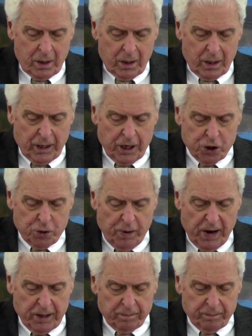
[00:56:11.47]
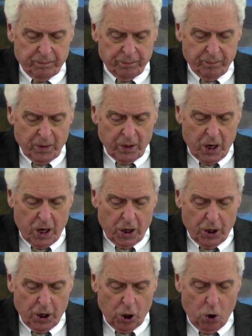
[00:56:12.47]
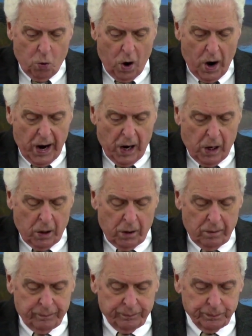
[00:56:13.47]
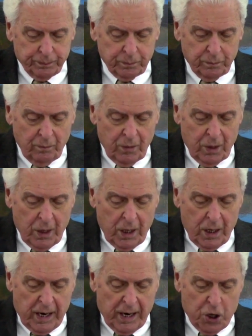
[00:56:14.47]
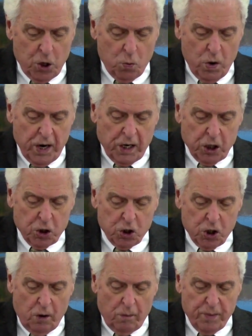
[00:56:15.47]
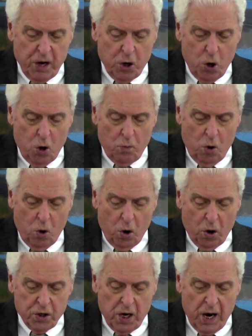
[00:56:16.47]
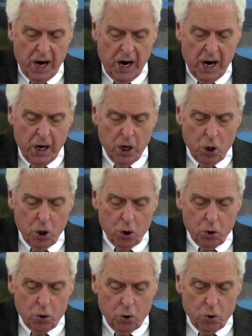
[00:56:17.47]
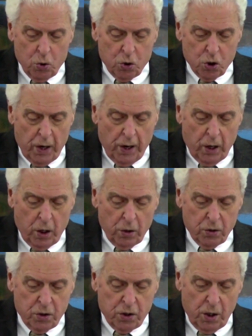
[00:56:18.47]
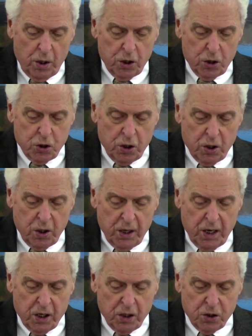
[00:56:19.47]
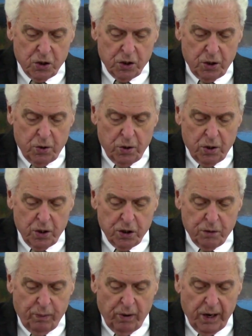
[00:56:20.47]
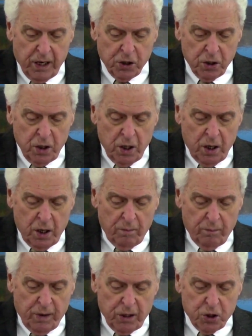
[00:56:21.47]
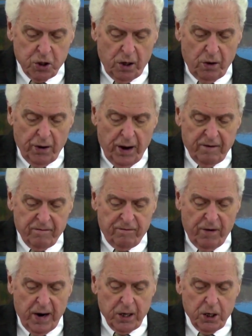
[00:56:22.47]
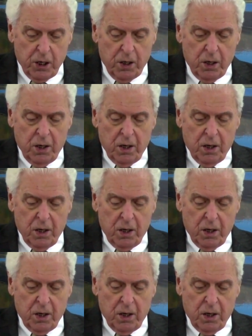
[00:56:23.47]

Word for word: It is but a little while, and the wicked shall be no more. Yea, you shall diligently consider his place, but shall not find it.